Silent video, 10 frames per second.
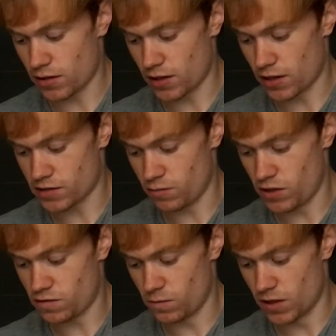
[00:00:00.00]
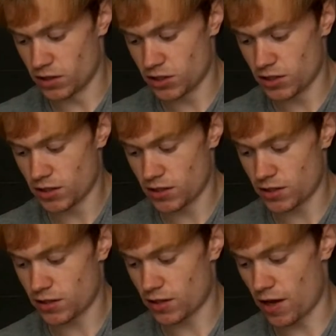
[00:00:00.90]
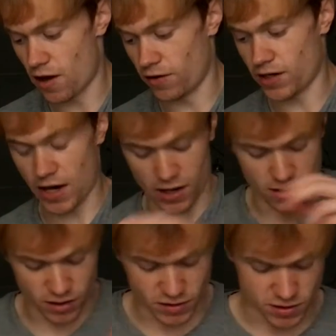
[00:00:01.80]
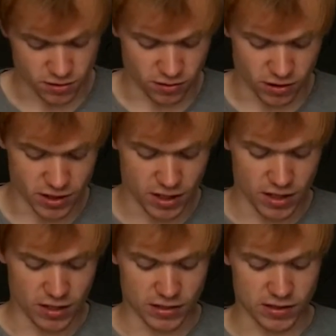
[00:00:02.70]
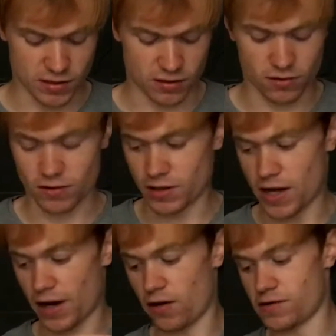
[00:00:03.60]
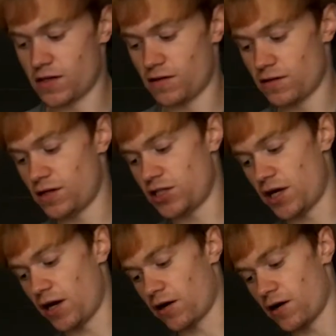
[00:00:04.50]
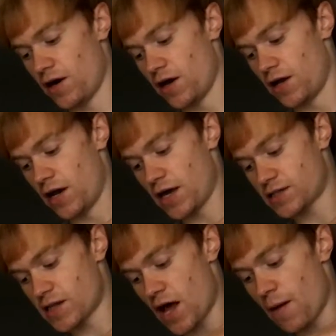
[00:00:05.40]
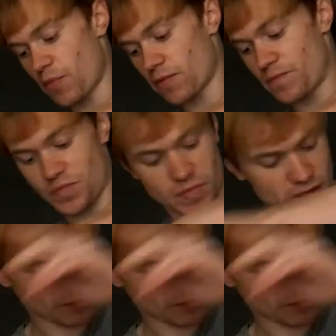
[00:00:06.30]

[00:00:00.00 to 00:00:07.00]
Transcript: That's a bit too much. Okay, a third. So that goes into the shake. Next up,